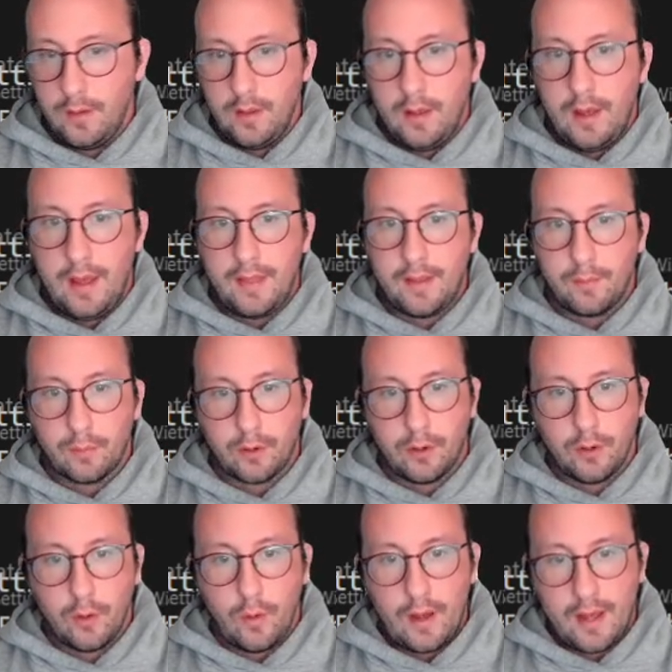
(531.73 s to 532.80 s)
And then we're going to
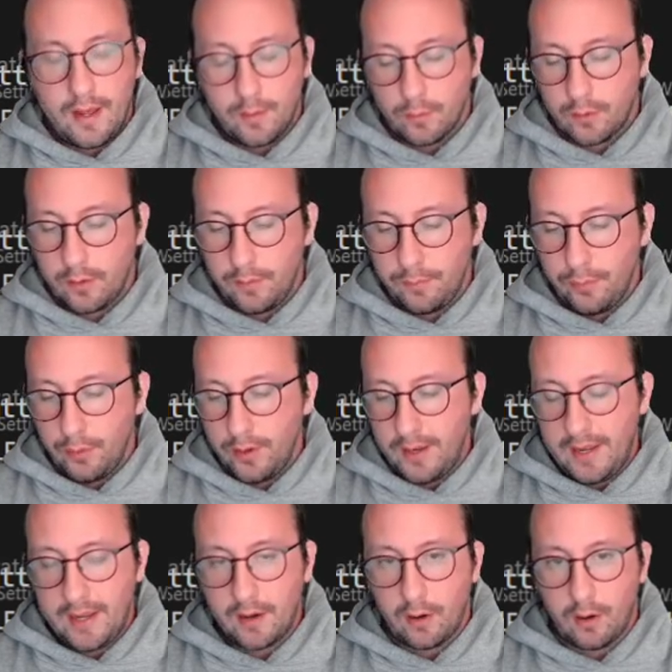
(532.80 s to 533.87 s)
go ahead and we're going to put
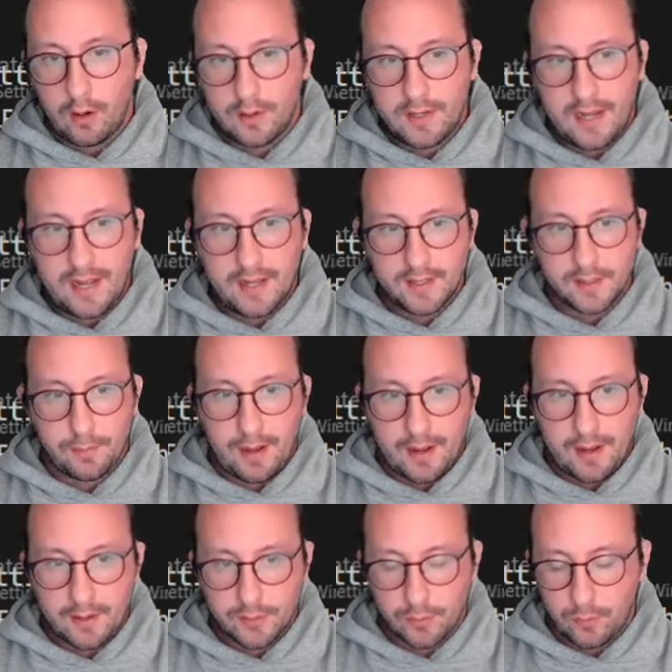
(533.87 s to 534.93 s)
in our test
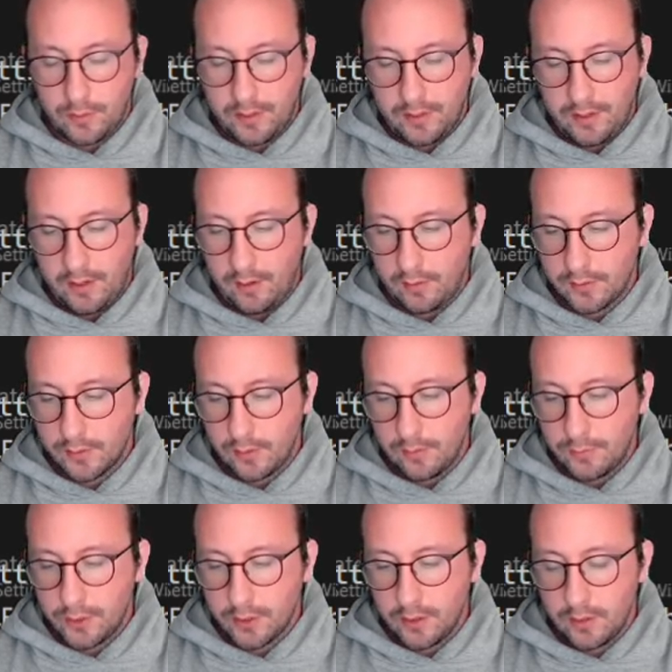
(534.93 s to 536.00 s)
password in here. So I'm
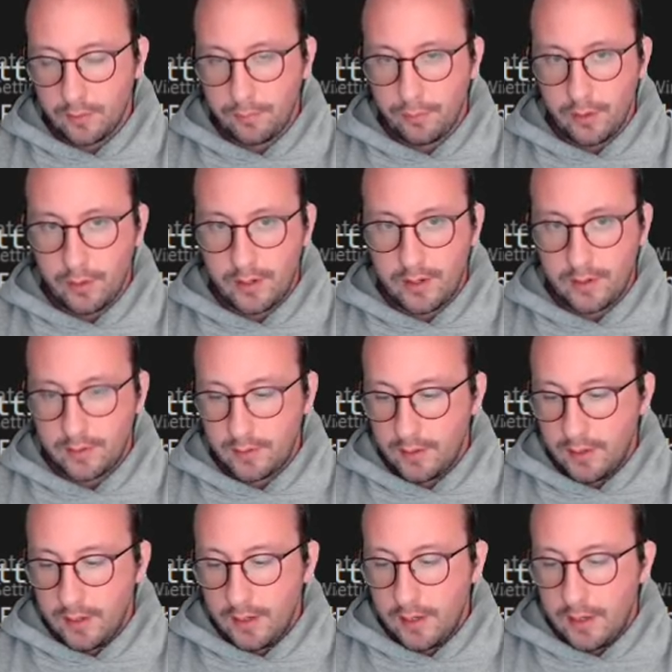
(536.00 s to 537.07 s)
just going to put it
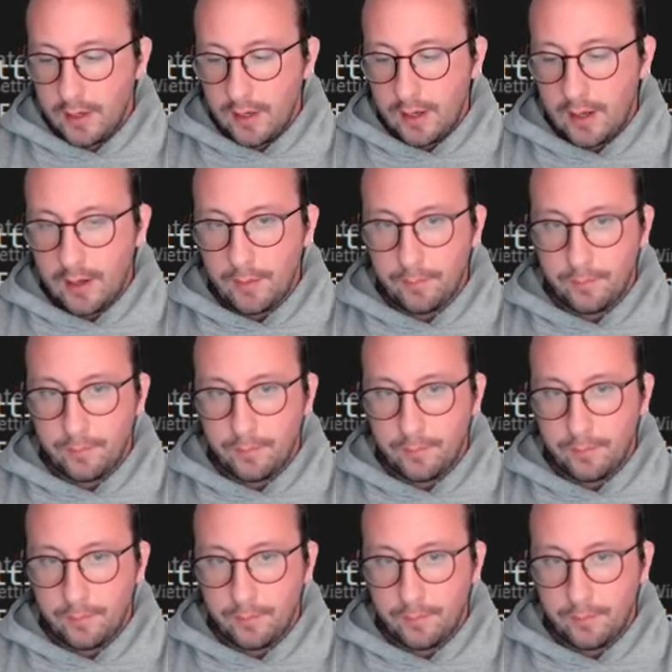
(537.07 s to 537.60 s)
um,